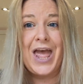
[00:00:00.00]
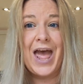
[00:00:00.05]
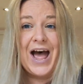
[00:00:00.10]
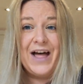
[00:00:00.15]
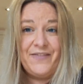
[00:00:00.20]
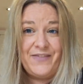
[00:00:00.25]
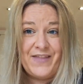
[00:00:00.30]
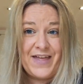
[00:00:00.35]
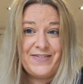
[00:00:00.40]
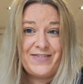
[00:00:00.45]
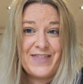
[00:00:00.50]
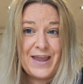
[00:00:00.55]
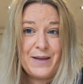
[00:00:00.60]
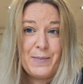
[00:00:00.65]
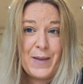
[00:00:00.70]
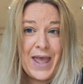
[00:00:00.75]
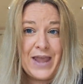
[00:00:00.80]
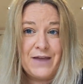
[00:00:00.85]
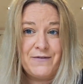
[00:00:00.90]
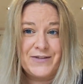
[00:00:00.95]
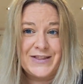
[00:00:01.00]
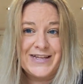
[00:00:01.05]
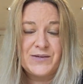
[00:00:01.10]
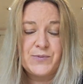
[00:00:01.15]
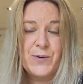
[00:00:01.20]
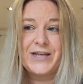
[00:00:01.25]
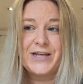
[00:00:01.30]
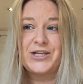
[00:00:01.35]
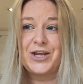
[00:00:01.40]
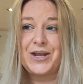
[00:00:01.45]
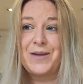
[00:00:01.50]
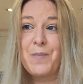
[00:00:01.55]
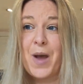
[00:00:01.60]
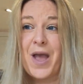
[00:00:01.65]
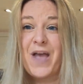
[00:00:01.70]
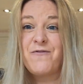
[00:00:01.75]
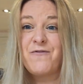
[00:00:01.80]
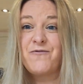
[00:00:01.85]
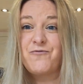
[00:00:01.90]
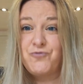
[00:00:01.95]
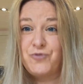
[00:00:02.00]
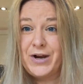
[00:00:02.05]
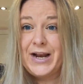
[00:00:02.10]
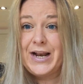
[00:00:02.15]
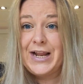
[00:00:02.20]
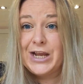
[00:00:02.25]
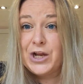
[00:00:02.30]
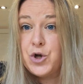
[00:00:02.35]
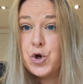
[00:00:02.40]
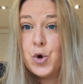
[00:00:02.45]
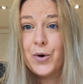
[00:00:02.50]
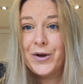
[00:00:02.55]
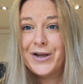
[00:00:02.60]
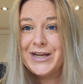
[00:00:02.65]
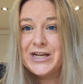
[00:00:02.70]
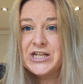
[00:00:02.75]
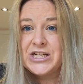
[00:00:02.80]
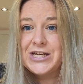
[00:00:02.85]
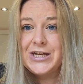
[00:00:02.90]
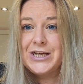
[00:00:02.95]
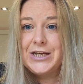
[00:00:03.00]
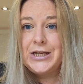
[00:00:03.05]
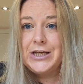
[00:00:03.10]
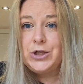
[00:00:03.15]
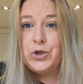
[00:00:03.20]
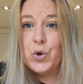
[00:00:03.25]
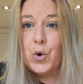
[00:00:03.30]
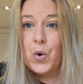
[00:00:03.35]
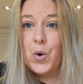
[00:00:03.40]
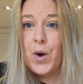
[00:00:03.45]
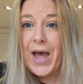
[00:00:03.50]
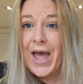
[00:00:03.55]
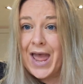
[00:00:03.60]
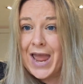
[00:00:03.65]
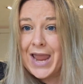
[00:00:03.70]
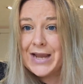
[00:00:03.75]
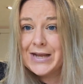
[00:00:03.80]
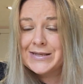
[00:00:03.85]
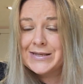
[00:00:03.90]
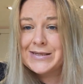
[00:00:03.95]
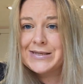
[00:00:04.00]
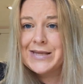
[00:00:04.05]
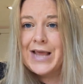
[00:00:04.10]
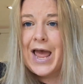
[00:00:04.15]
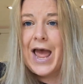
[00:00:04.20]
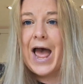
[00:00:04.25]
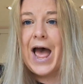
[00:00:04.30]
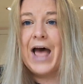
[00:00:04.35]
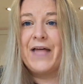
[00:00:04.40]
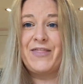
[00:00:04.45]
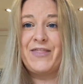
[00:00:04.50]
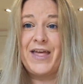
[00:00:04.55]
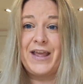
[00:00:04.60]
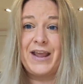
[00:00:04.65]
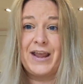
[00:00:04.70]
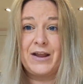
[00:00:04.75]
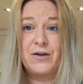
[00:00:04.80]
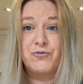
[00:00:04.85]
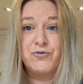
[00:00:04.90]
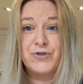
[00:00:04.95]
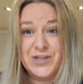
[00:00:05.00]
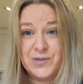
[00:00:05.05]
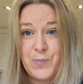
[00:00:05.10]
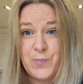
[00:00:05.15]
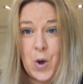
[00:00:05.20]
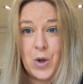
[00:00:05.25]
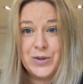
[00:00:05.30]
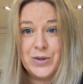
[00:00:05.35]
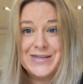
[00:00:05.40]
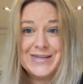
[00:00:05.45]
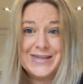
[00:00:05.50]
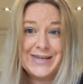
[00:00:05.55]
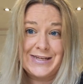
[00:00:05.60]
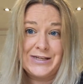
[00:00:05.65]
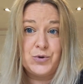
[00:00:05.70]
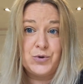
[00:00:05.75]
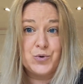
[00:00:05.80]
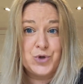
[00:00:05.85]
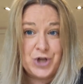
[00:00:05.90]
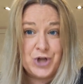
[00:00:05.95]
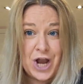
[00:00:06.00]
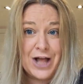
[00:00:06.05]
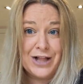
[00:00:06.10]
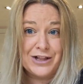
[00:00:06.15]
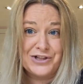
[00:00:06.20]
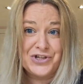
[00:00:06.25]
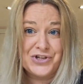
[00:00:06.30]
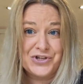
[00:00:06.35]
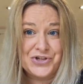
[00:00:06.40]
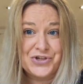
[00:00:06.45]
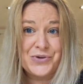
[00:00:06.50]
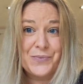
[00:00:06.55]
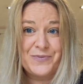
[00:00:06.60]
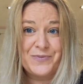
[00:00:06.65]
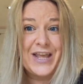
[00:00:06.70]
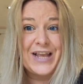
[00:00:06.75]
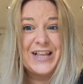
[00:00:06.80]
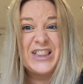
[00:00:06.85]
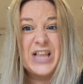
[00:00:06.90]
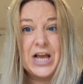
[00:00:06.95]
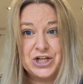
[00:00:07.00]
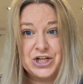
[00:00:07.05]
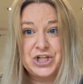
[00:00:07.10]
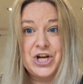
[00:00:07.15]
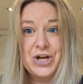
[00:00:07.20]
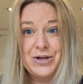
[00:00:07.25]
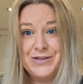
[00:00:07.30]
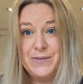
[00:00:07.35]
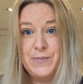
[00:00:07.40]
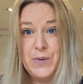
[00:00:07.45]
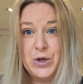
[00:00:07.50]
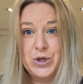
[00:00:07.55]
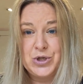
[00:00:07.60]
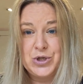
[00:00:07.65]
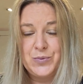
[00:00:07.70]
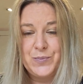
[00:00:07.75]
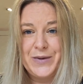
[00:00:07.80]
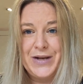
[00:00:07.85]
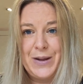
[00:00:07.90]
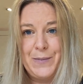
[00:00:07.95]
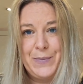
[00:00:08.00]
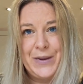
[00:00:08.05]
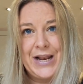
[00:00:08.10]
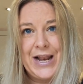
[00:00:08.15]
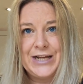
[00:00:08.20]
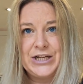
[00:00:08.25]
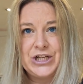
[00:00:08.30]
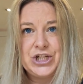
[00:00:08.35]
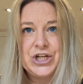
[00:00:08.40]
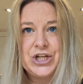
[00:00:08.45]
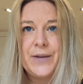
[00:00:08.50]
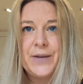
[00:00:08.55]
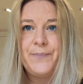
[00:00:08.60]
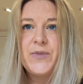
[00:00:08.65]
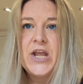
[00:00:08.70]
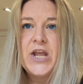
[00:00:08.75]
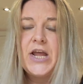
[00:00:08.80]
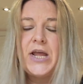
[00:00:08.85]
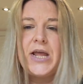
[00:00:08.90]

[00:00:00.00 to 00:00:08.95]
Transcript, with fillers: and then they behave in this way. So you might have really annoyed your ex and the response is your child does something. That shows emotional manipulation.